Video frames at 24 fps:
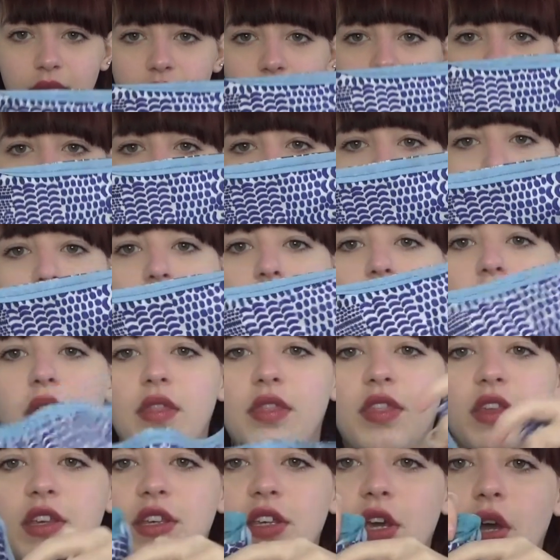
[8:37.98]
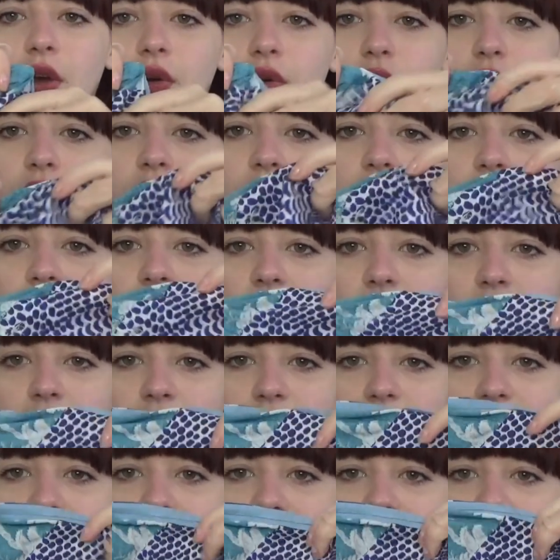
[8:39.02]
so that the yoke
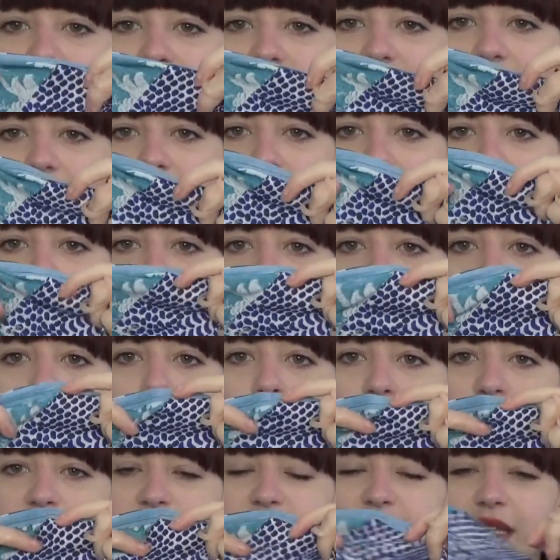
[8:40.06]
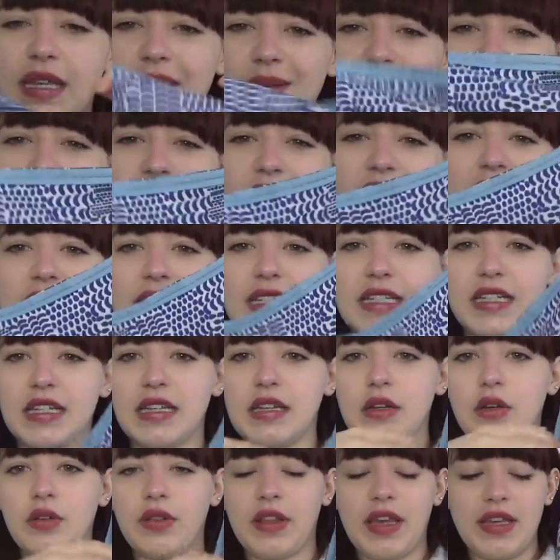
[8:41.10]
is, all the seams are hidden
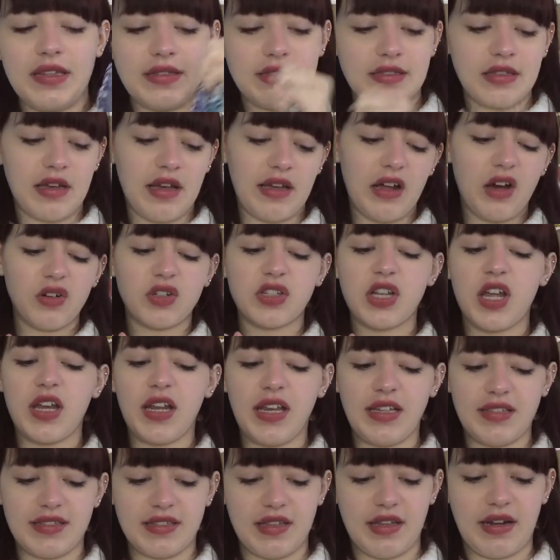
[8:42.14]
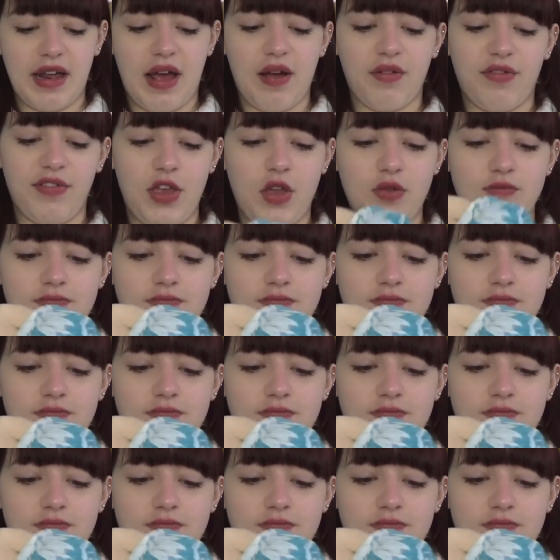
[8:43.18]
on the inside. I'll turn it inside out for you